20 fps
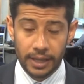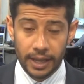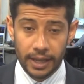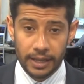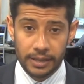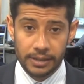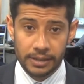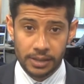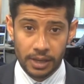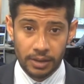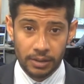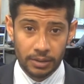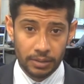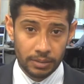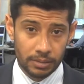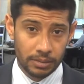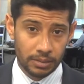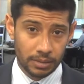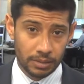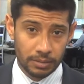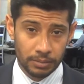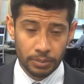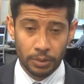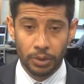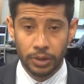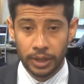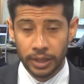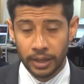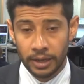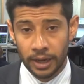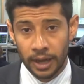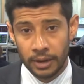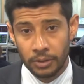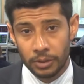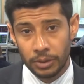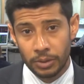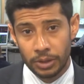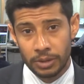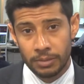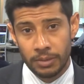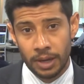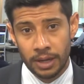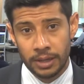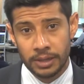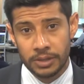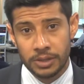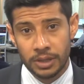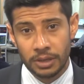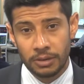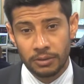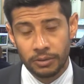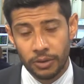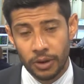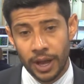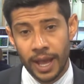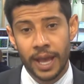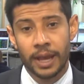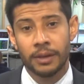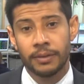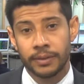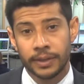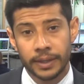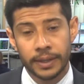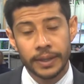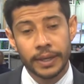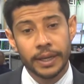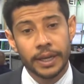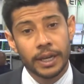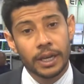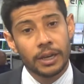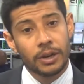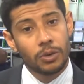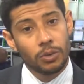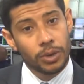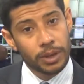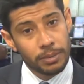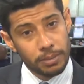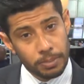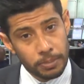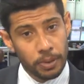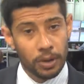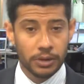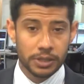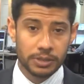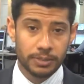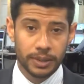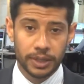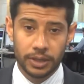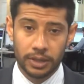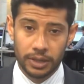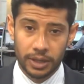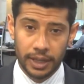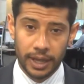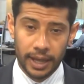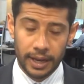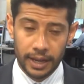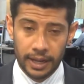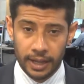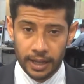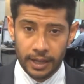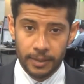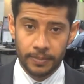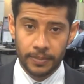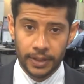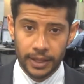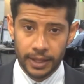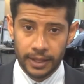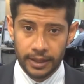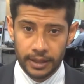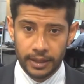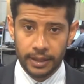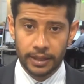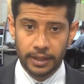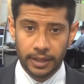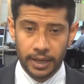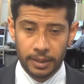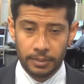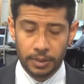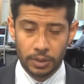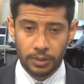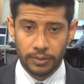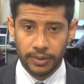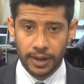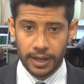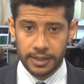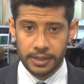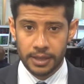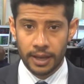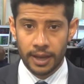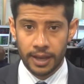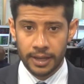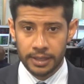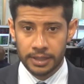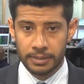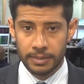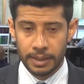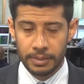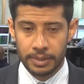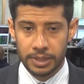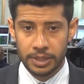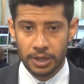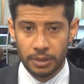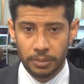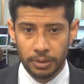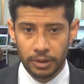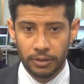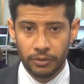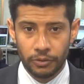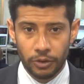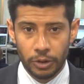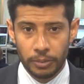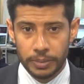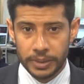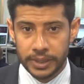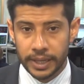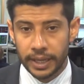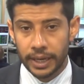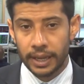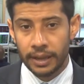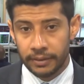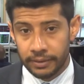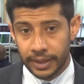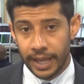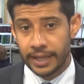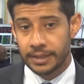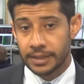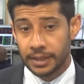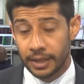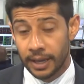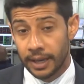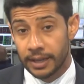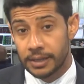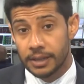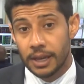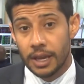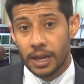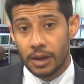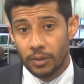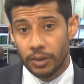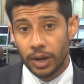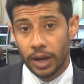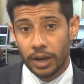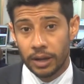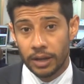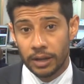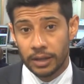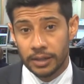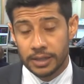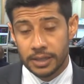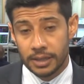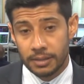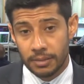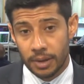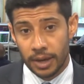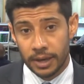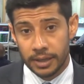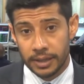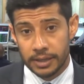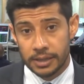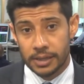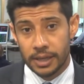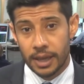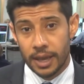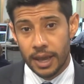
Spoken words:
So broadly in line with what the market's looking for. However, we possibly could get the number revised higher to maybe 0.4%. If that's the case, we are going to see markets